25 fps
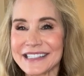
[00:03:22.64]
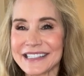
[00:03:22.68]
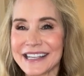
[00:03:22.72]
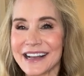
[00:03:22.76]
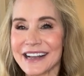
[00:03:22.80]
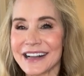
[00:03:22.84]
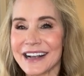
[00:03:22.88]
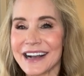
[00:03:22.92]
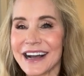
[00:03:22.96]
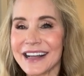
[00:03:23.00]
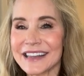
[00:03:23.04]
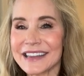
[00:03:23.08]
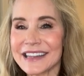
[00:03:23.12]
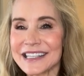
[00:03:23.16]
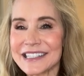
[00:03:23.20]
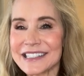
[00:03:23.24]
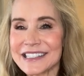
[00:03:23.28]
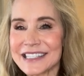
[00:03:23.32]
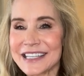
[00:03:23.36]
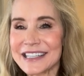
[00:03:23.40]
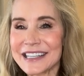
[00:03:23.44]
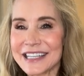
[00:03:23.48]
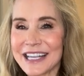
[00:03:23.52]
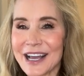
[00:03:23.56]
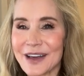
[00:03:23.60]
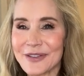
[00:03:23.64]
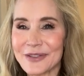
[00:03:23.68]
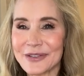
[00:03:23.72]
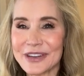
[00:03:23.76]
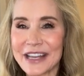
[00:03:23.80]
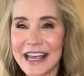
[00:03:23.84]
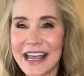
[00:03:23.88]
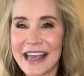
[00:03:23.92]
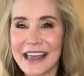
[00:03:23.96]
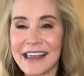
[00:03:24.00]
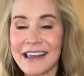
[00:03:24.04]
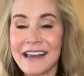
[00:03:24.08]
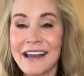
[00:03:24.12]
I got these in the other
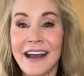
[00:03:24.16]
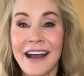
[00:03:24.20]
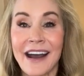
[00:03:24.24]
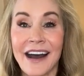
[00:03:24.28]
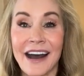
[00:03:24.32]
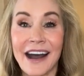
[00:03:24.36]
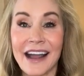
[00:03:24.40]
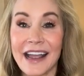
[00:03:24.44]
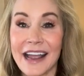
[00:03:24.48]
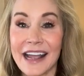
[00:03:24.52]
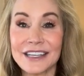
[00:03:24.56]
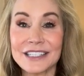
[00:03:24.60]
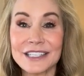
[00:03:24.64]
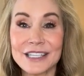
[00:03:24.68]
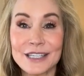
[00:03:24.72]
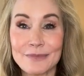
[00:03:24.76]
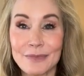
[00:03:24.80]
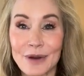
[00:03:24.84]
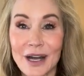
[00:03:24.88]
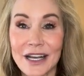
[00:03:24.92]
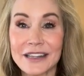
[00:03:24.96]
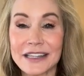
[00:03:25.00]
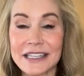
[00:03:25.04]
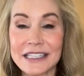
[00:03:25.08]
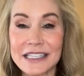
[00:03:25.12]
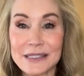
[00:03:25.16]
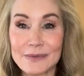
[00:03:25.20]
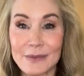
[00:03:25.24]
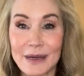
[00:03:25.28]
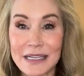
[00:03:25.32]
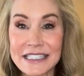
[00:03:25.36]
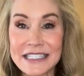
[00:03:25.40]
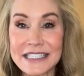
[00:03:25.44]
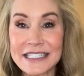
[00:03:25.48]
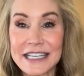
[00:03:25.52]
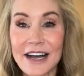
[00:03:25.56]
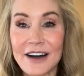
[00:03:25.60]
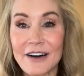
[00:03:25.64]
day. I actually bought these
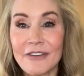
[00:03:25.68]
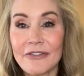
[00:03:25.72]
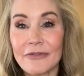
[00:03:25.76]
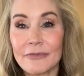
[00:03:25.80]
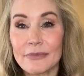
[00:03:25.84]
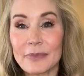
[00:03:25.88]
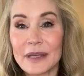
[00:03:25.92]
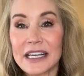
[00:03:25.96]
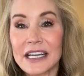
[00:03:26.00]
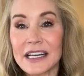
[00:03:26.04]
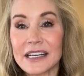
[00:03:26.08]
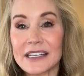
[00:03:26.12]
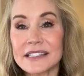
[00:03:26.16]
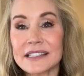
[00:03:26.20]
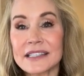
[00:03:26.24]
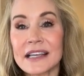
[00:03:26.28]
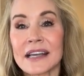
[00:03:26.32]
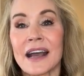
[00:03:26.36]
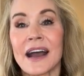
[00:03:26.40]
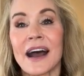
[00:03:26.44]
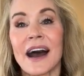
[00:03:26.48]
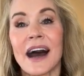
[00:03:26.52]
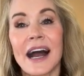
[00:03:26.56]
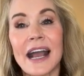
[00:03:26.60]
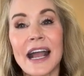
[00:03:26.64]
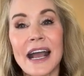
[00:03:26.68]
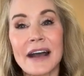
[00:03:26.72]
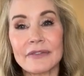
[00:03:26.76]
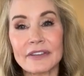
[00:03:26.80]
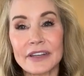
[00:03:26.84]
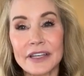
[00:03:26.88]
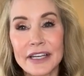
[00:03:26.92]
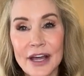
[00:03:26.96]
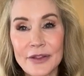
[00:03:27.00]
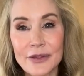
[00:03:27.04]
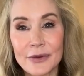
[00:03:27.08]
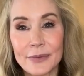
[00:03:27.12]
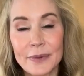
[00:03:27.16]
myself because I have
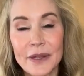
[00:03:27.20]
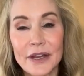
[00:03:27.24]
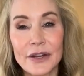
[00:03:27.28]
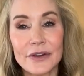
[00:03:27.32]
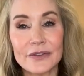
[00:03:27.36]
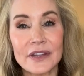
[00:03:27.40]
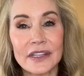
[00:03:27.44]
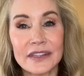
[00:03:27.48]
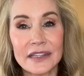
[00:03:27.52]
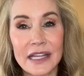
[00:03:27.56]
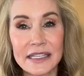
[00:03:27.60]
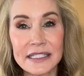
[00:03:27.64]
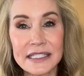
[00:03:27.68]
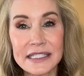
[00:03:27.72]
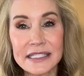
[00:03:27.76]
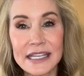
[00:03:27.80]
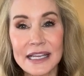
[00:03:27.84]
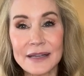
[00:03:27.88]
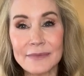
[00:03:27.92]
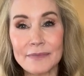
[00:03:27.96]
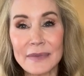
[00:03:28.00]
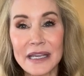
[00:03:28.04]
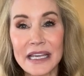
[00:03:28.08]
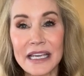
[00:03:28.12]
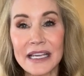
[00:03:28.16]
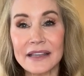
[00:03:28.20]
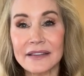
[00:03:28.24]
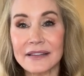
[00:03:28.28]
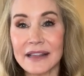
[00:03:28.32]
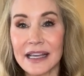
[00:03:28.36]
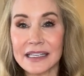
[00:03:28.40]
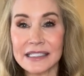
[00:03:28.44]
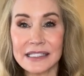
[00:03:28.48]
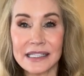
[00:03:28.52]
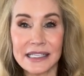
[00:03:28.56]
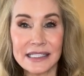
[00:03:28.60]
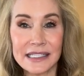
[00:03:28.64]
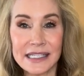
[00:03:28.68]
another pair that they sent me that
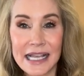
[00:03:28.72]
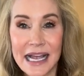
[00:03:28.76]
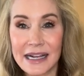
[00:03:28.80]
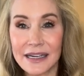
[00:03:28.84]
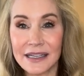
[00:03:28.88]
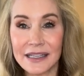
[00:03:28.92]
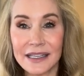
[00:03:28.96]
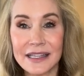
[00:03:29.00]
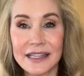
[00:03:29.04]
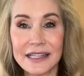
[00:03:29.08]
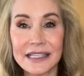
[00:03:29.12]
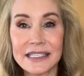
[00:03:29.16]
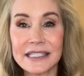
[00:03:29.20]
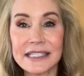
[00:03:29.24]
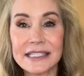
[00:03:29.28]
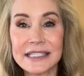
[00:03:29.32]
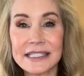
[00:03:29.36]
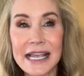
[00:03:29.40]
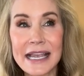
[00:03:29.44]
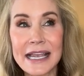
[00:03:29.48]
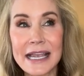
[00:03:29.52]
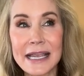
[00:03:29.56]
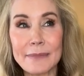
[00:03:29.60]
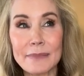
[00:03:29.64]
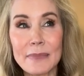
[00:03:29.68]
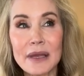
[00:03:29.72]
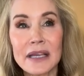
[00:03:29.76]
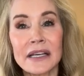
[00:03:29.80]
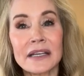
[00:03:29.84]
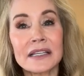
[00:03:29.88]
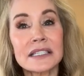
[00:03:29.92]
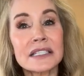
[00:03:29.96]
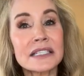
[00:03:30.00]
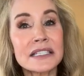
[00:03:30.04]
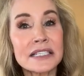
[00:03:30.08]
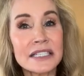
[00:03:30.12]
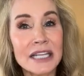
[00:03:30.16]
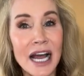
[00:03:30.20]
is exactly this same
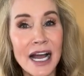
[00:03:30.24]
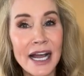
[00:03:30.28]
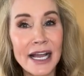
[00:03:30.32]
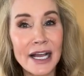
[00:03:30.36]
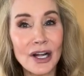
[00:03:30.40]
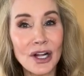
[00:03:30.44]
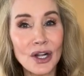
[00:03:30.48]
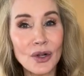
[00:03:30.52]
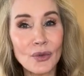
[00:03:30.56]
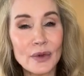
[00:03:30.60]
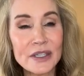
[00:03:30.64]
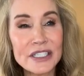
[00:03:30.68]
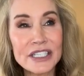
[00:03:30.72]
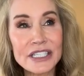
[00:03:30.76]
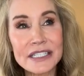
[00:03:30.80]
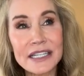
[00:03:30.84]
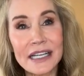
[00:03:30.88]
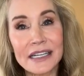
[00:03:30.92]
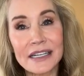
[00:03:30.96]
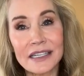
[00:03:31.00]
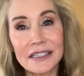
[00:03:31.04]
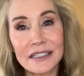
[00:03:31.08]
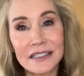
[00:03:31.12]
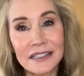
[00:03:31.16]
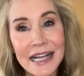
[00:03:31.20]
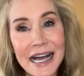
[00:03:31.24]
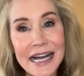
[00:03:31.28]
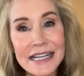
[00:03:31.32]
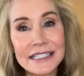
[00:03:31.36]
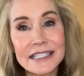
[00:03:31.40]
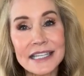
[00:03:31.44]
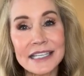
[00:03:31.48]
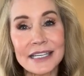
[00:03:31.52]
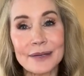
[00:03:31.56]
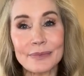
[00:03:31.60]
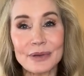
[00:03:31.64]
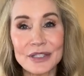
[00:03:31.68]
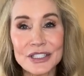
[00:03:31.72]
style, which is like a
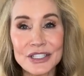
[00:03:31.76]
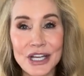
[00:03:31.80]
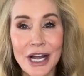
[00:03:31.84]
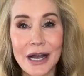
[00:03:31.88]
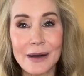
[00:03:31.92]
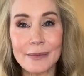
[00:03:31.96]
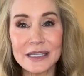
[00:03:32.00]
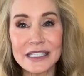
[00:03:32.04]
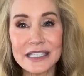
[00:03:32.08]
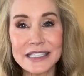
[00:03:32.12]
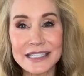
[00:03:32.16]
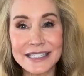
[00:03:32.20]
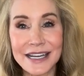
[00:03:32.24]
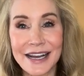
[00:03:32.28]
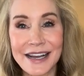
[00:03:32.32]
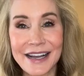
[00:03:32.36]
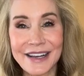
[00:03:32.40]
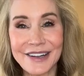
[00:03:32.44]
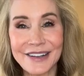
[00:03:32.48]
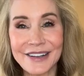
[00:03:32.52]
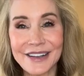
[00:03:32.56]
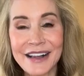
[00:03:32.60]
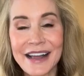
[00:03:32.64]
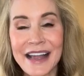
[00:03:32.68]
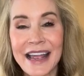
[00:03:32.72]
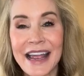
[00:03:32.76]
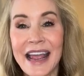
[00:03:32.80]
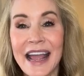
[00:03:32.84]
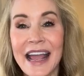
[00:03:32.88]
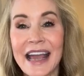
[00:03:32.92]
classic pajama style.